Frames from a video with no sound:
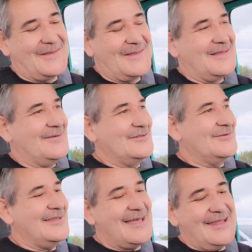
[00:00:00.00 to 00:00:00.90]
I'm gonna do
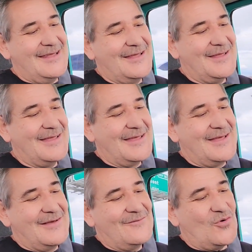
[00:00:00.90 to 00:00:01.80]
it again.
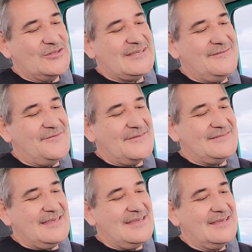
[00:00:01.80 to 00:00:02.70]

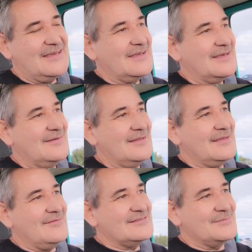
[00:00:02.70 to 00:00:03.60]
1450. I'm gonna
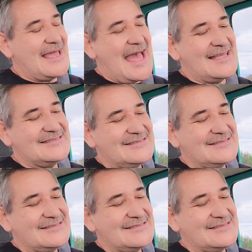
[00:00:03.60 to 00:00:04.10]
give it some gas.